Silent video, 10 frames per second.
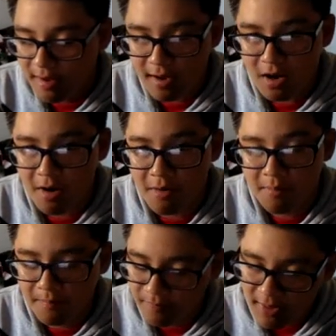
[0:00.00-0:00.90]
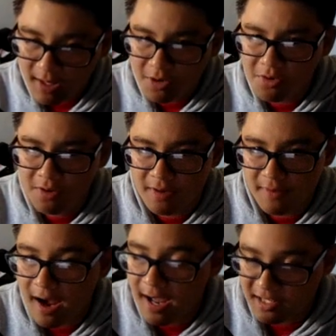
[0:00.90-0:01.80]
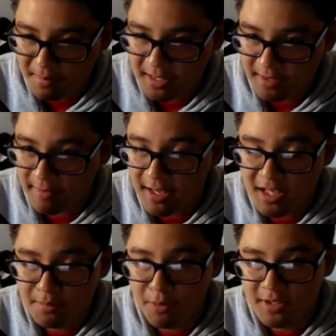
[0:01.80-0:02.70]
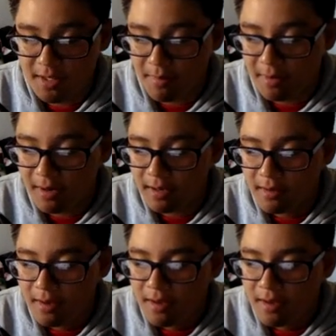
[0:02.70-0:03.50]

lucrative aspects of the esports community.